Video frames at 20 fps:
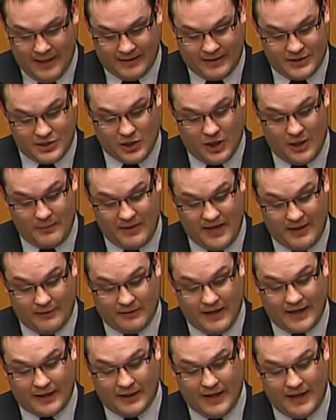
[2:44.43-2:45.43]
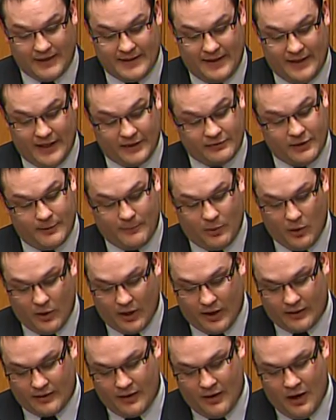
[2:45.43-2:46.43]
to join me in recognizing this
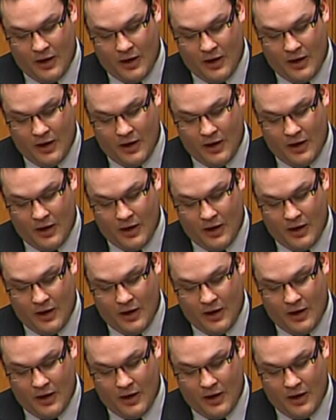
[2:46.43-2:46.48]
report,